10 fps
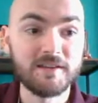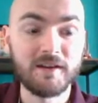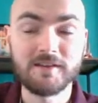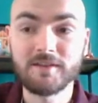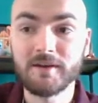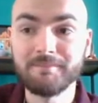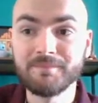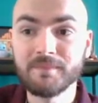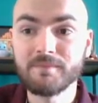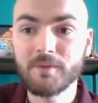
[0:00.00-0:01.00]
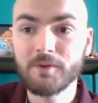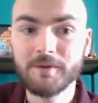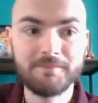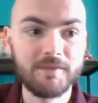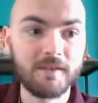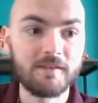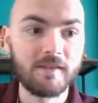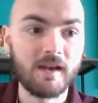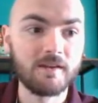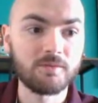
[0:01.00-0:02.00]
at night time. All right, so there's
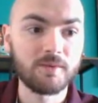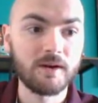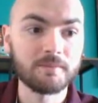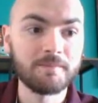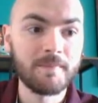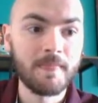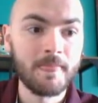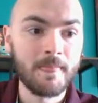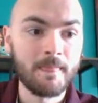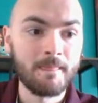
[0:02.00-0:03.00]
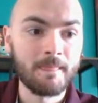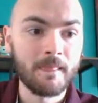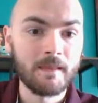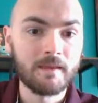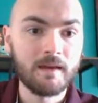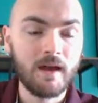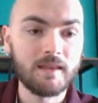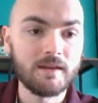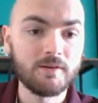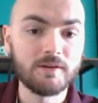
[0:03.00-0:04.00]
that as well.
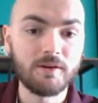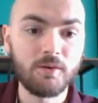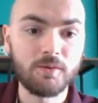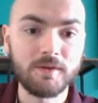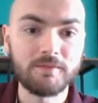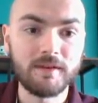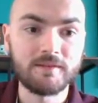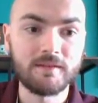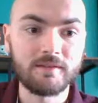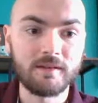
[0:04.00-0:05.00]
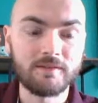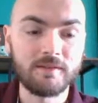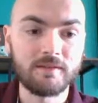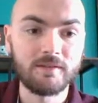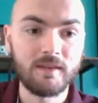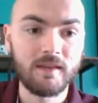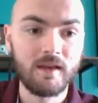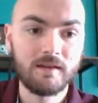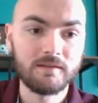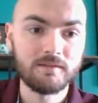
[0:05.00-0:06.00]
And then you can look at all your recents, and as you can see
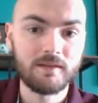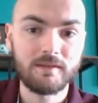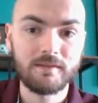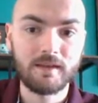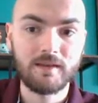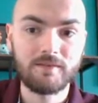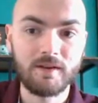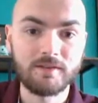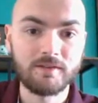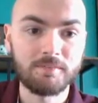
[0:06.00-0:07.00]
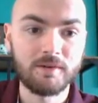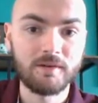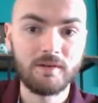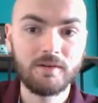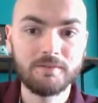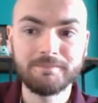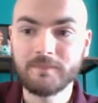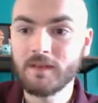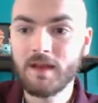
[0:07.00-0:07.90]
there, that's the gift I just put it on,